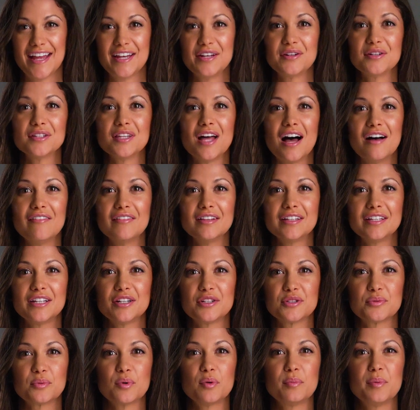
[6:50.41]
and your
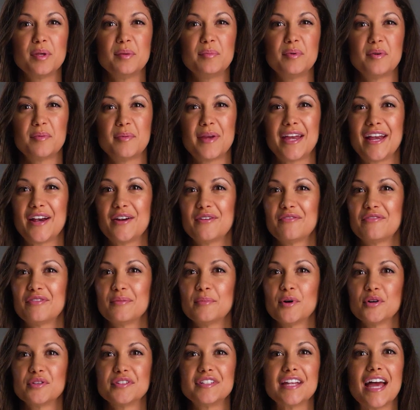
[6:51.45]
lavaliers will be prepared for
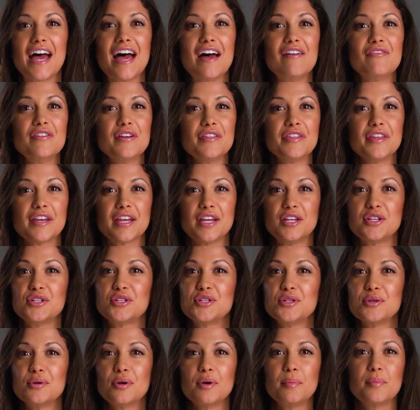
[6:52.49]
most everything a
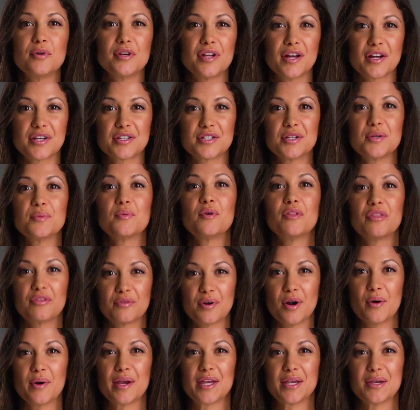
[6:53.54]
shoot or production will
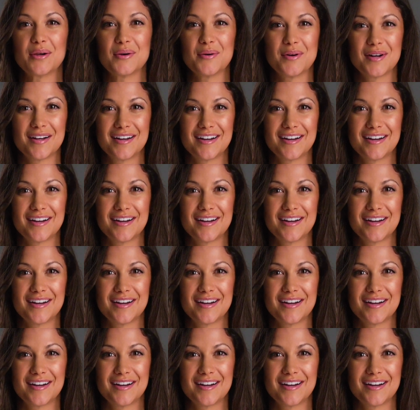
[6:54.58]
throw at you.